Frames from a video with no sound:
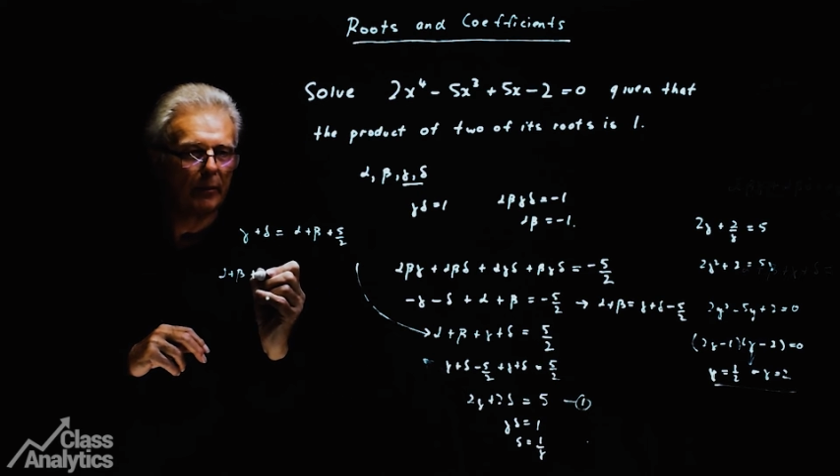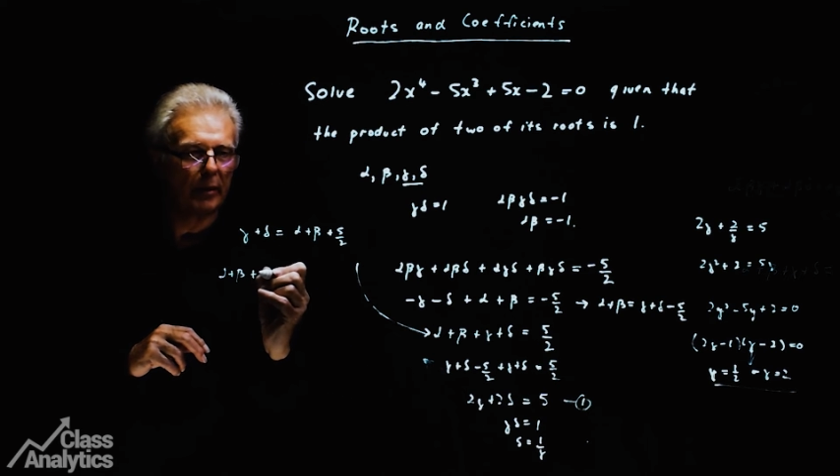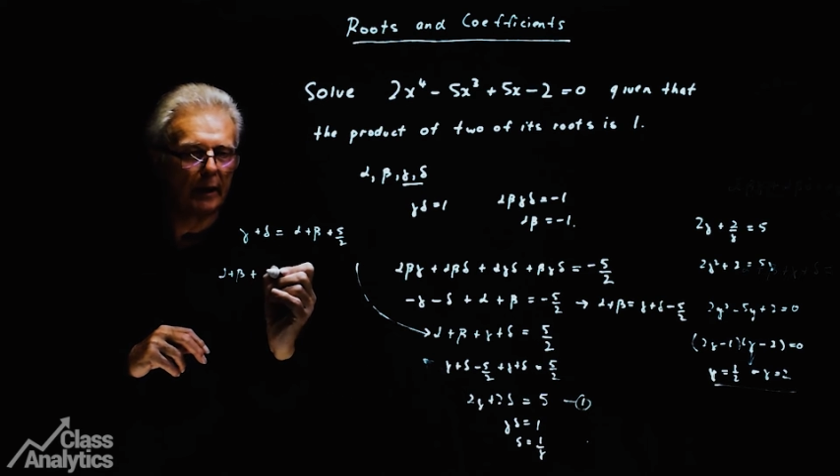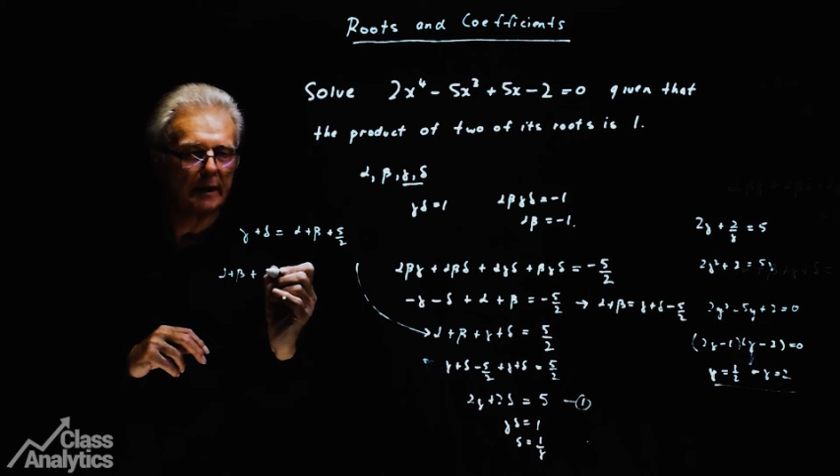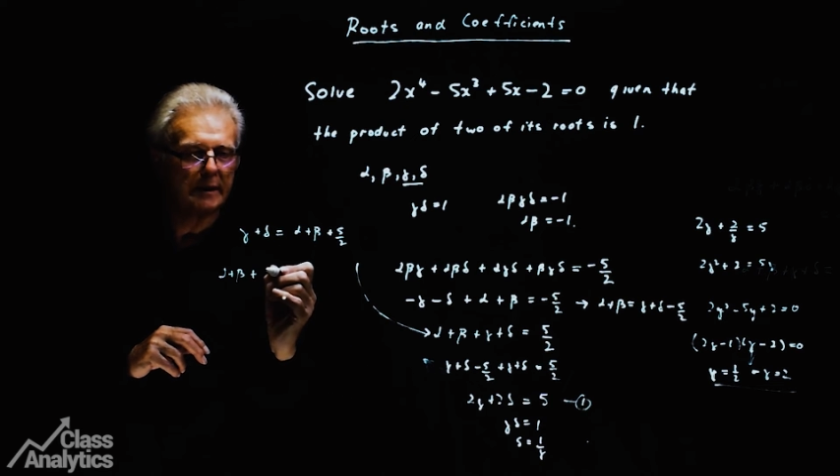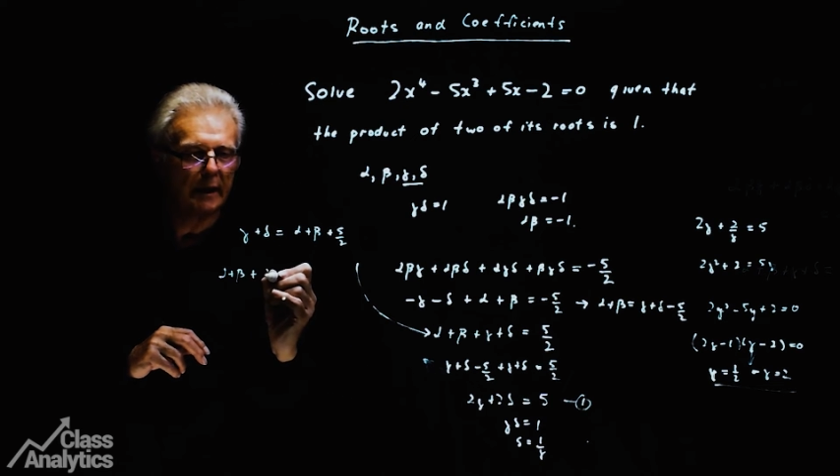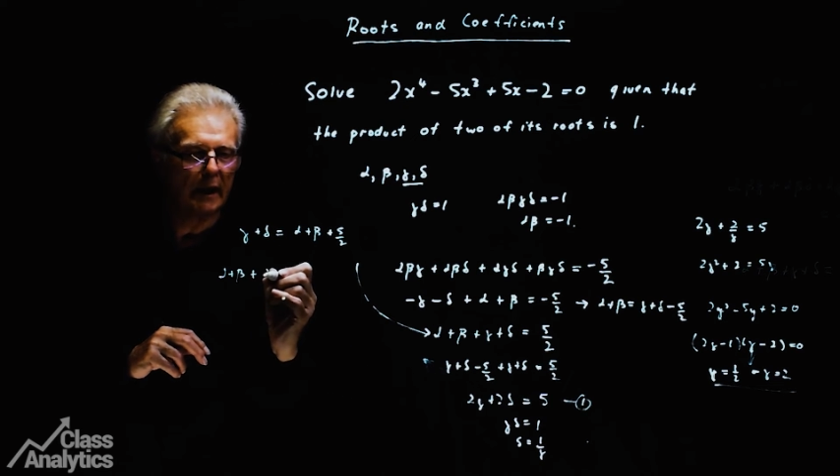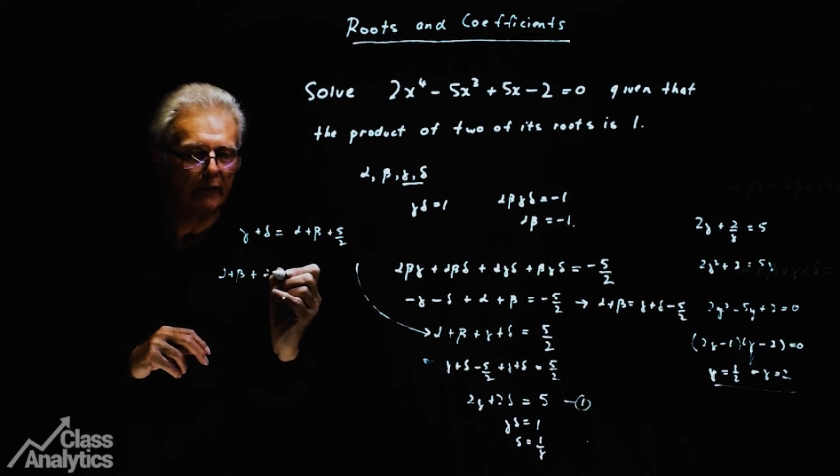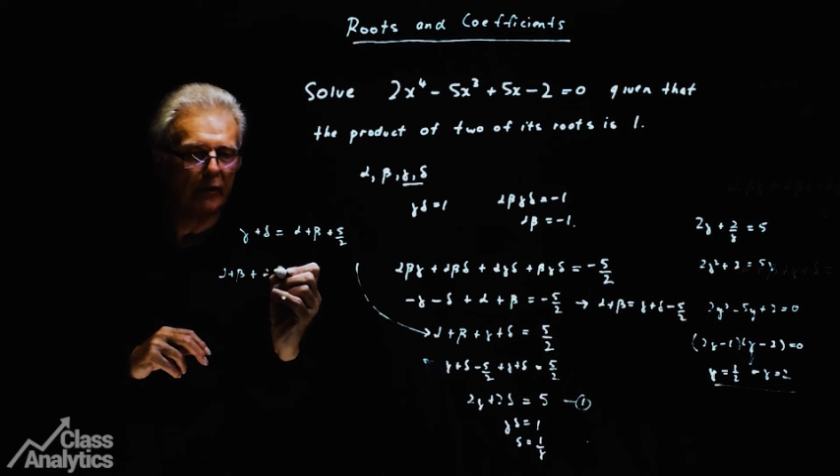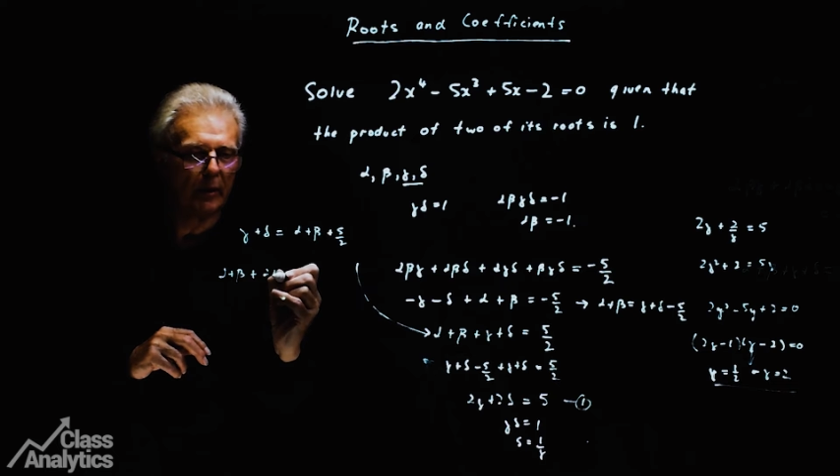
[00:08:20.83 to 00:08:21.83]
plus
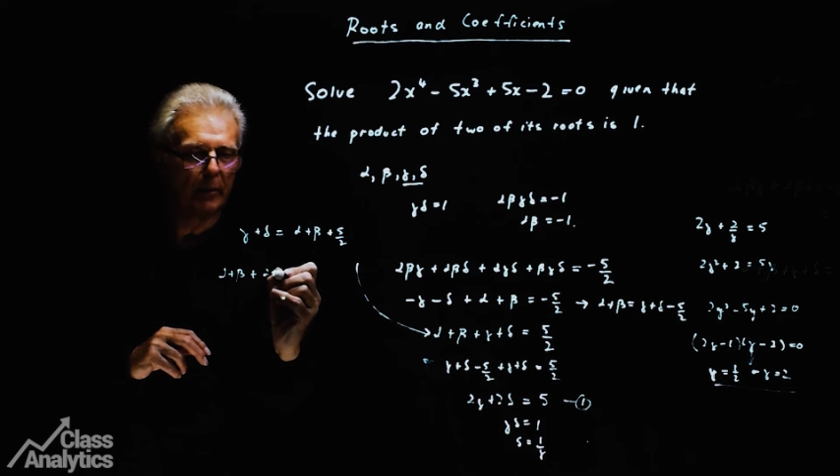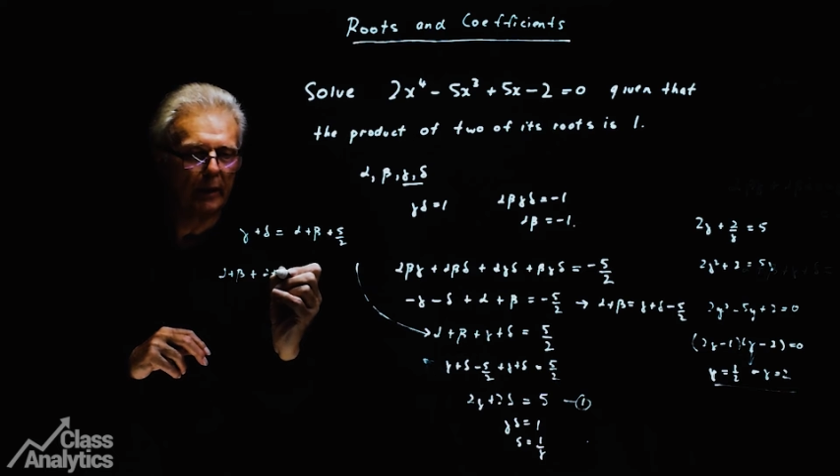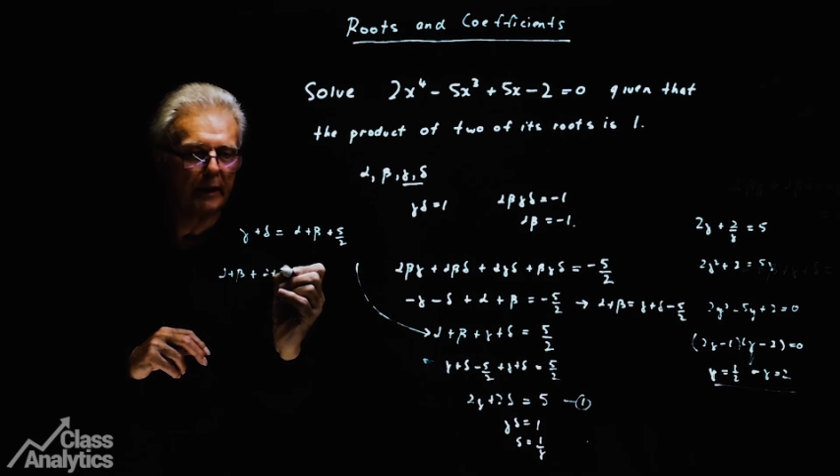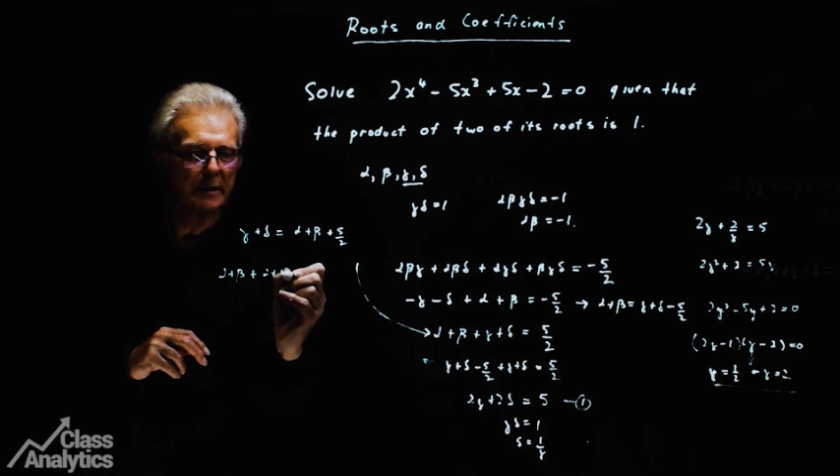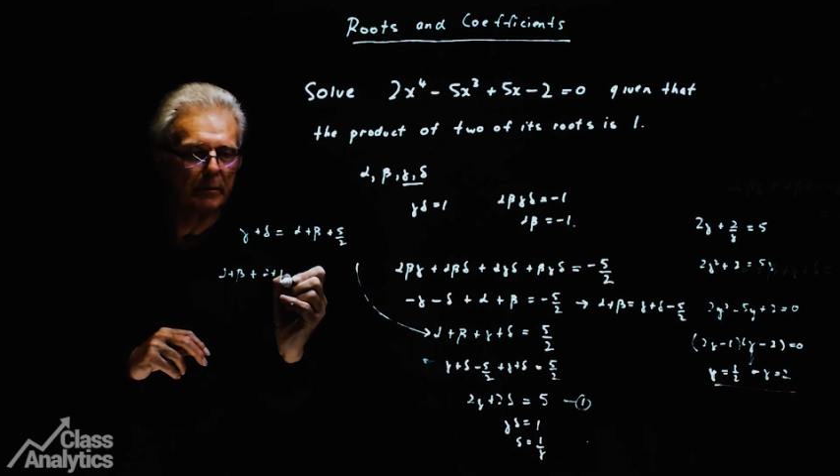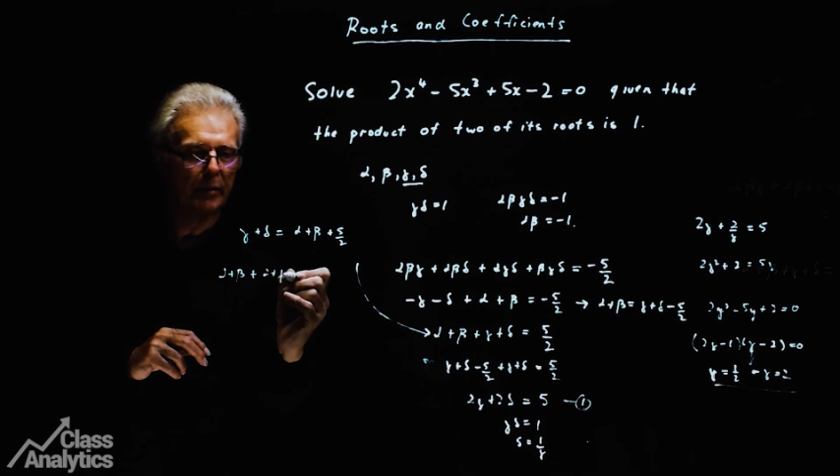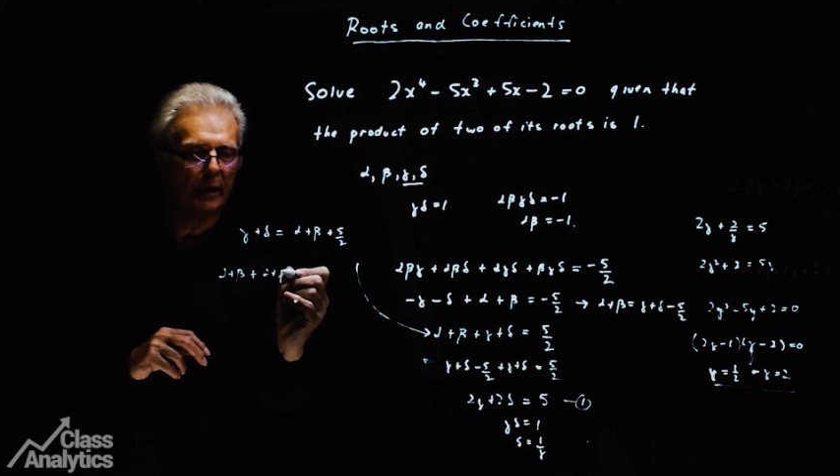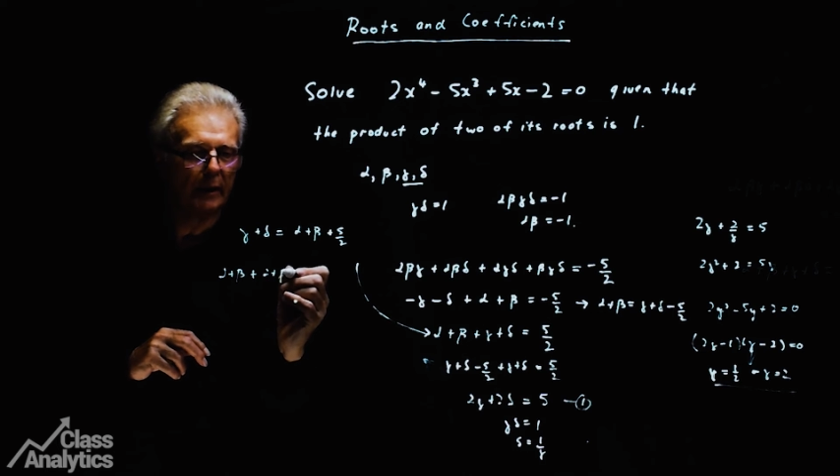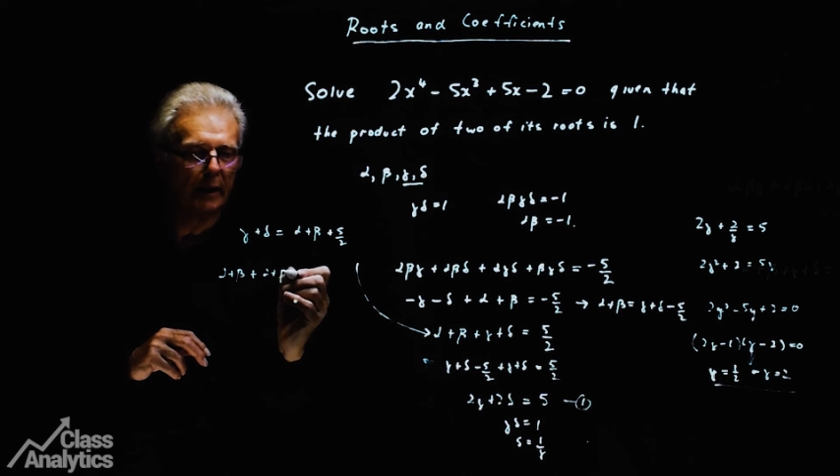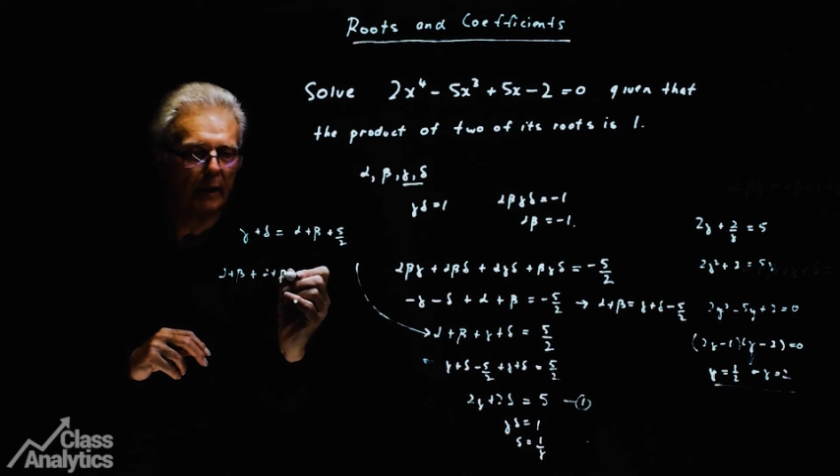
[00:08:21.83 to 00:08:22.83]
alpha plus
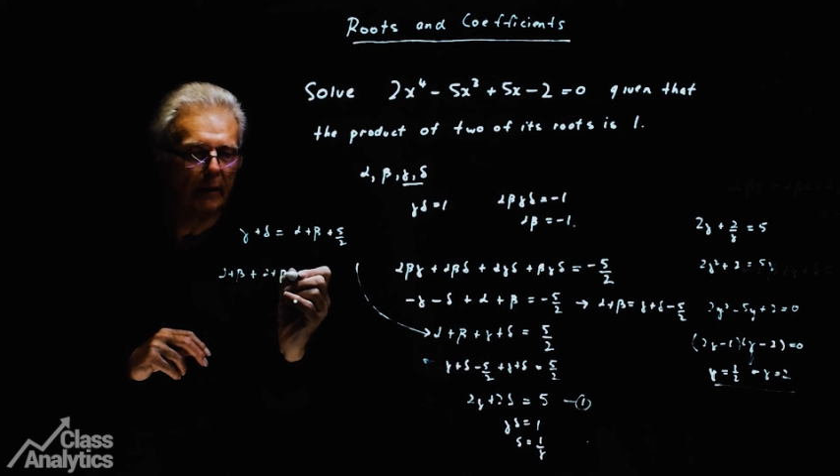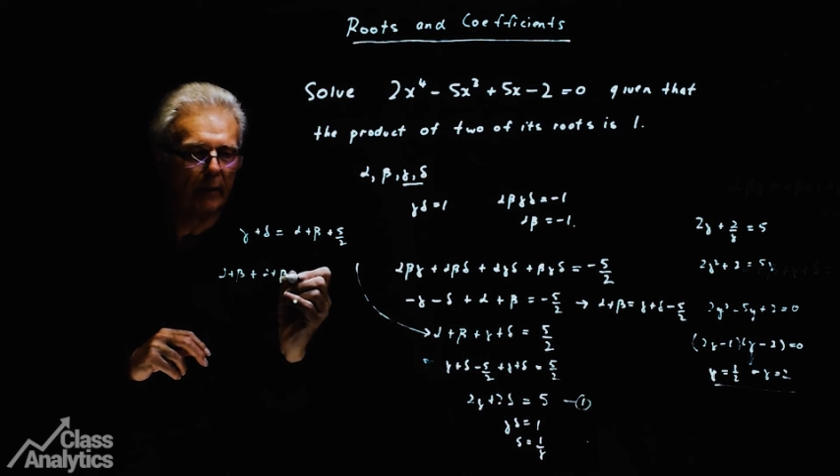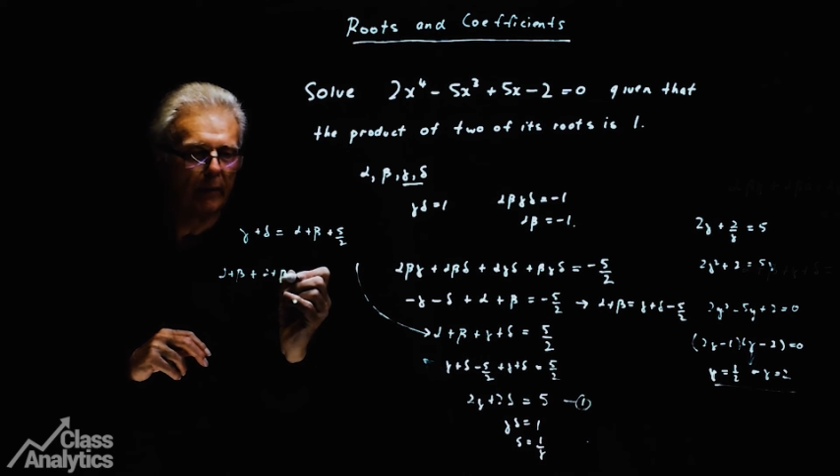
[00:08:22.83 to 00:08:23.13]
beta